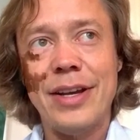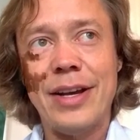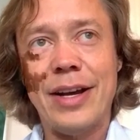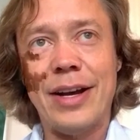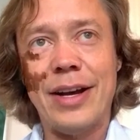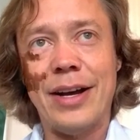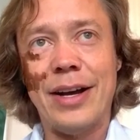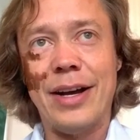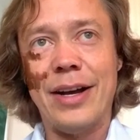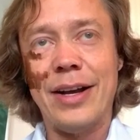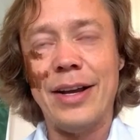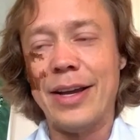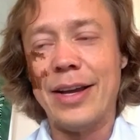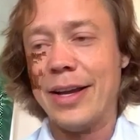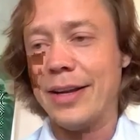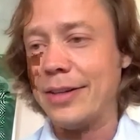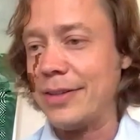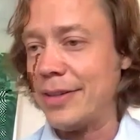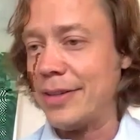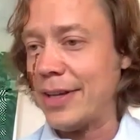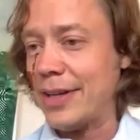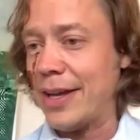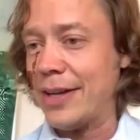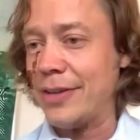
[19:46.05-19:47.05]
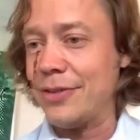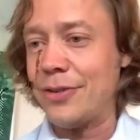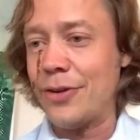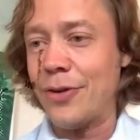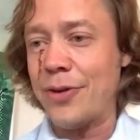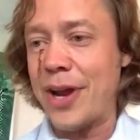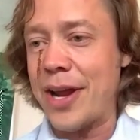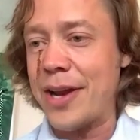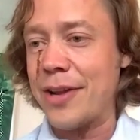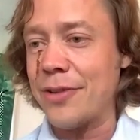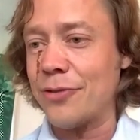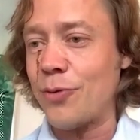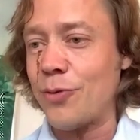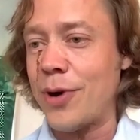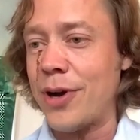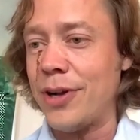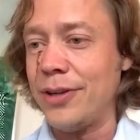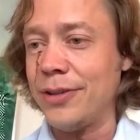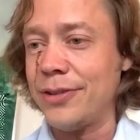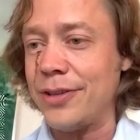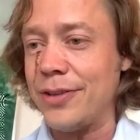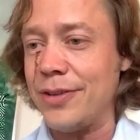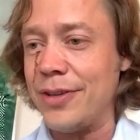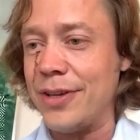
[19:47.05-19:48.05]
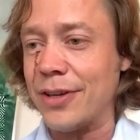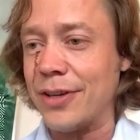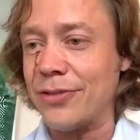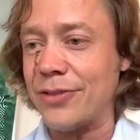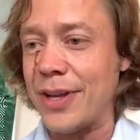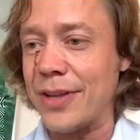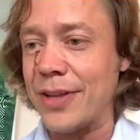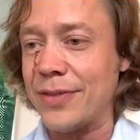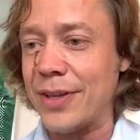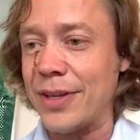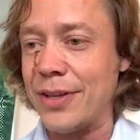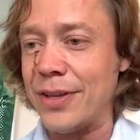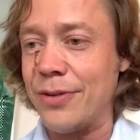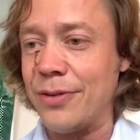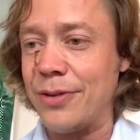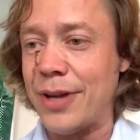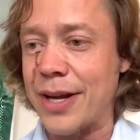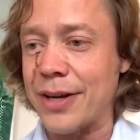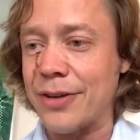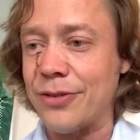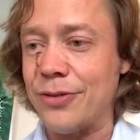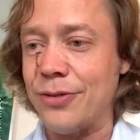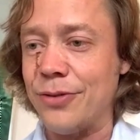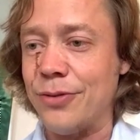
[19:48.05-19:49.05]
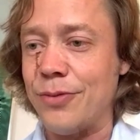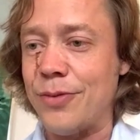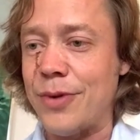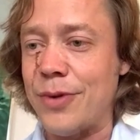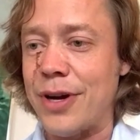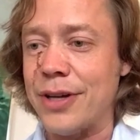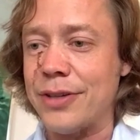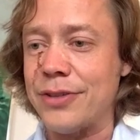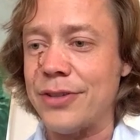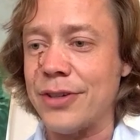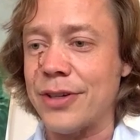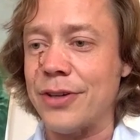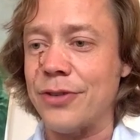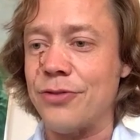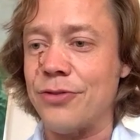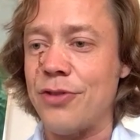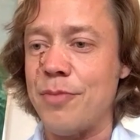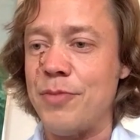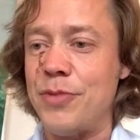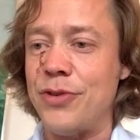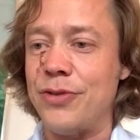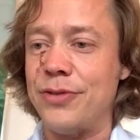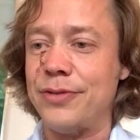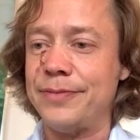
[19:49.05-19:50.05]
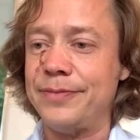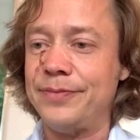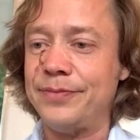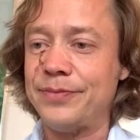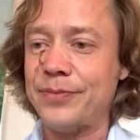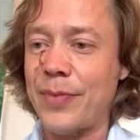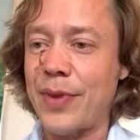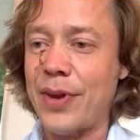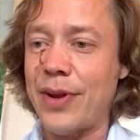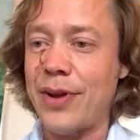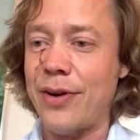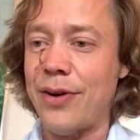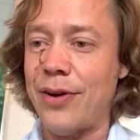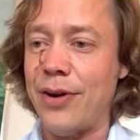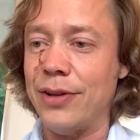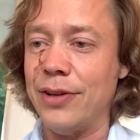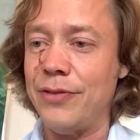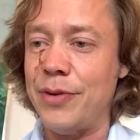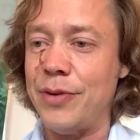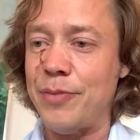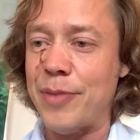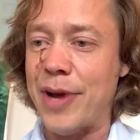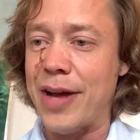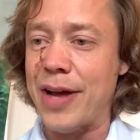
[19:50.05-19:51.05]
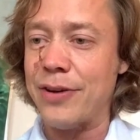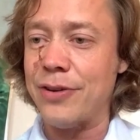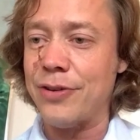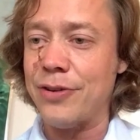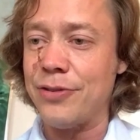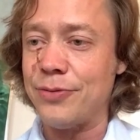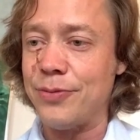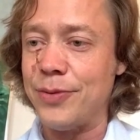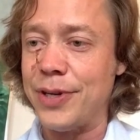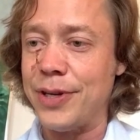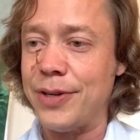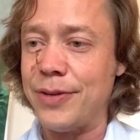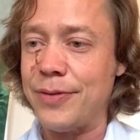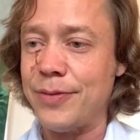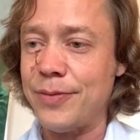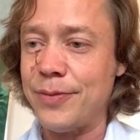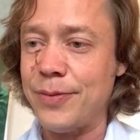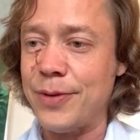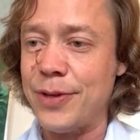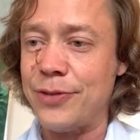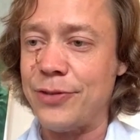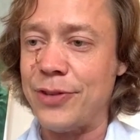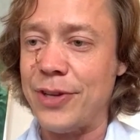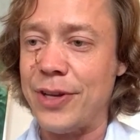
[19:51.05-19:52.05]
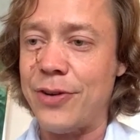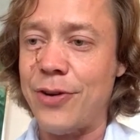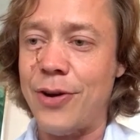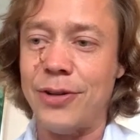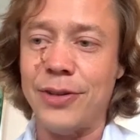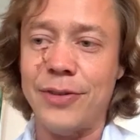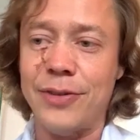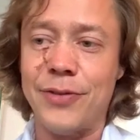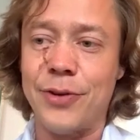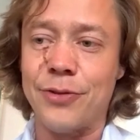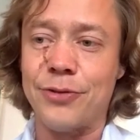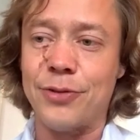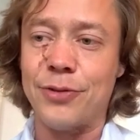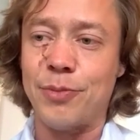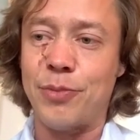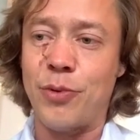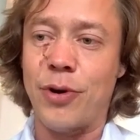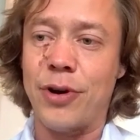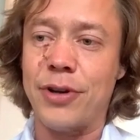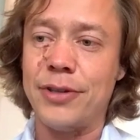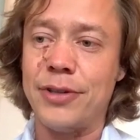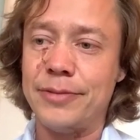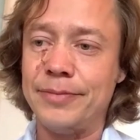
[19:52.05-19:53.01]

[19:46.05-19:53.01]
And donate as well to the extent that you'd like to contribute. All of it matters. We seek all of your support.